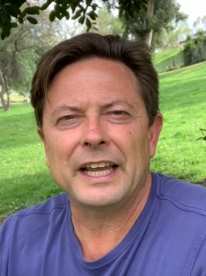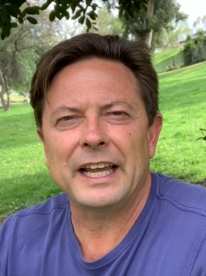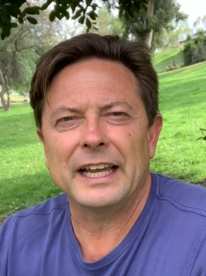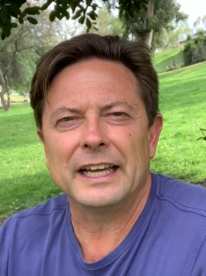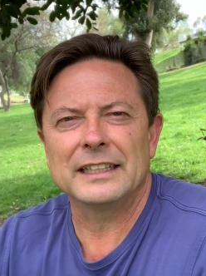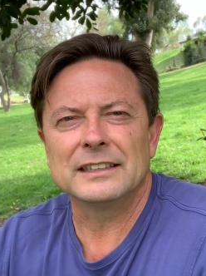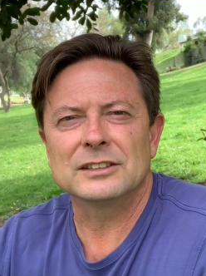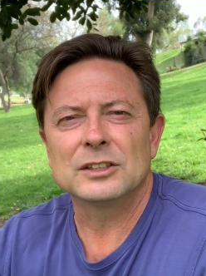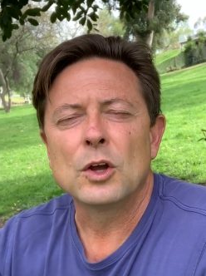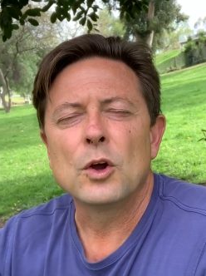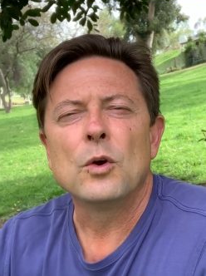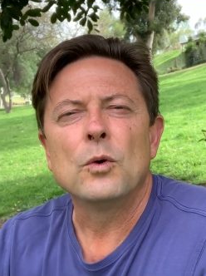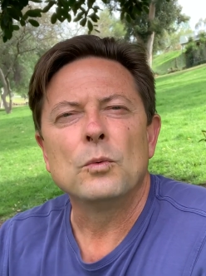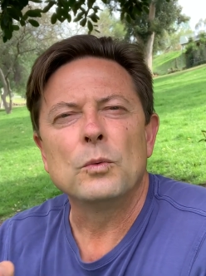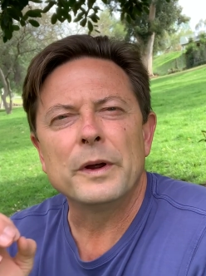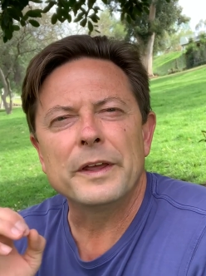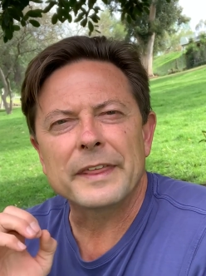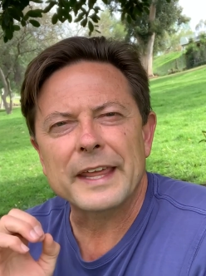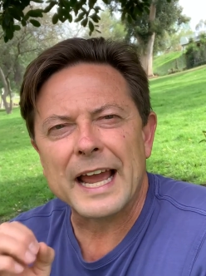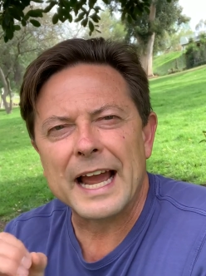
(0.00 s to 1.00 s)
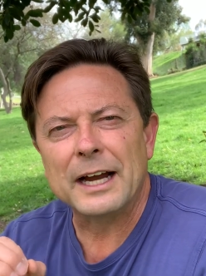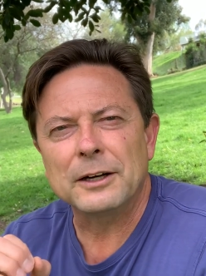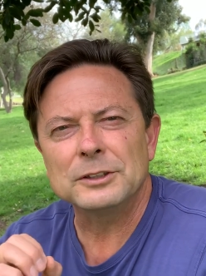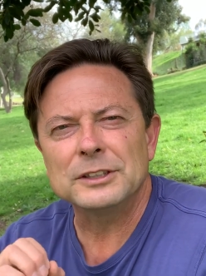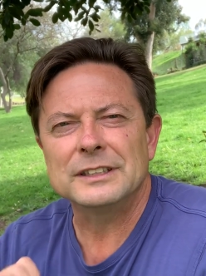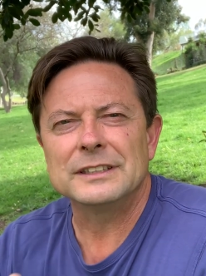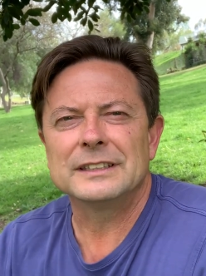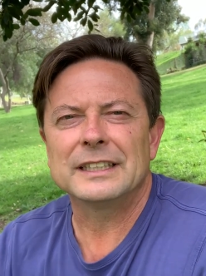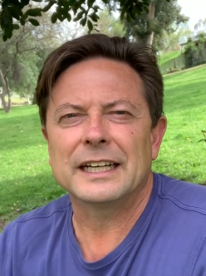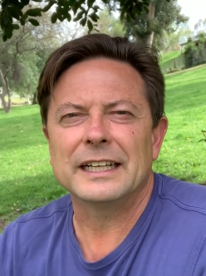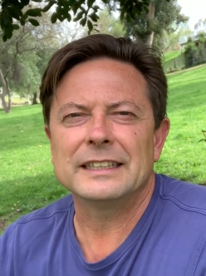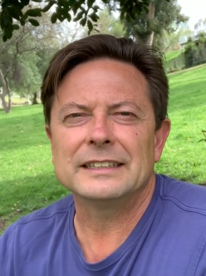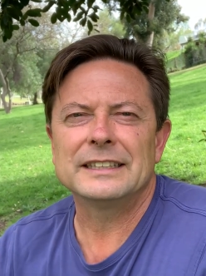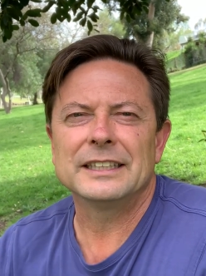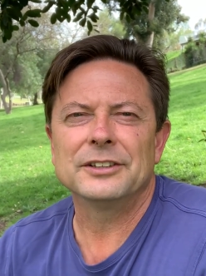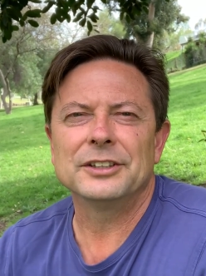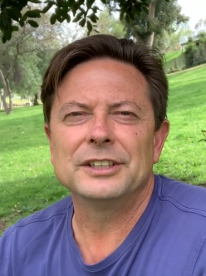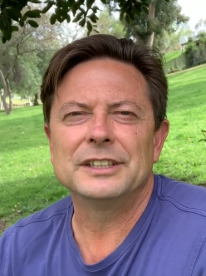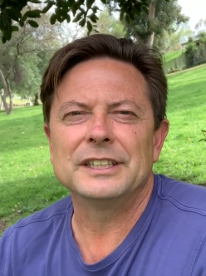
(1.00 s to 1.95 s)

eggs without dietary